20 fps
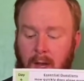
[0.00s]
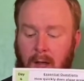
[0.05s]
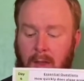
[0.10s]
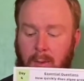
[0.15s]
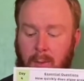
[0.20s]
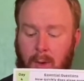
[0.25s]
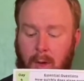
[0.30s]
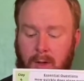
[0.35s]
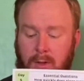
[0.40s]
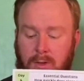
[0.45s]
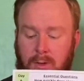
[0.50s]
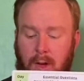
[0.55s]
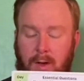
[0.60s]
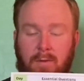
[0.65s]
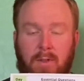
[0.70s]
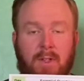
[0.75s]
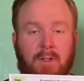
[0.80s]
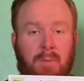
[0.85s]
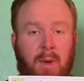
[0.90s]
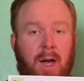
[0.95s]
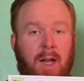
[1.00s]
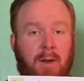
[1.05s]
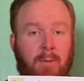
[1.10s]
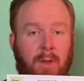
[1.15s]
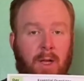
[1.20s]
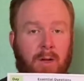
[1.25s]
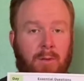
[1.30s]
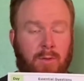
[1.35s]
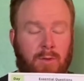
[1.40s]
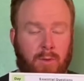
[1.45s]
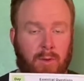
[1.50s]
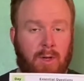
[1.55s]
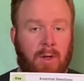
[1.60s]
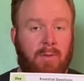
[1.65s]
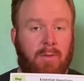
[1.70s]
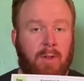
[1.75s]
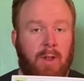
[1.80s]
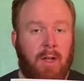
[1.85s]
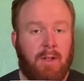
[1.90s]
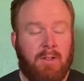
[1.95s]
And then we also have this bottom line, which we're going
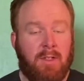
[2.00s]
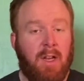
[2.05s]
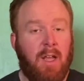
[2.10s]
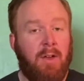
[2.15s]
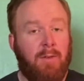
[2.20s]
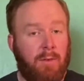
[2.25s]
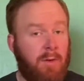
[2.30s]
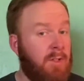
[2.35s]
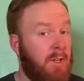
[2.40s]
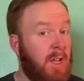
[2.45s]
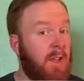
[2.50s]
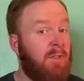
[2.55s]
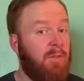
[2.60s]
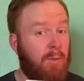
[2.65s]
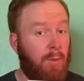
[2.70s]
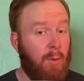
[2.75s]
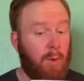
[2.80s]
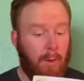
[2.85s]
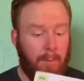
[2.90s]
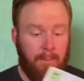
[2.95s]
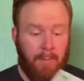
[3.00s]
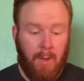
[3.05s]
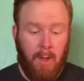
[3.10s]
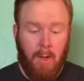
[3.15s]
to fill out today for day 4.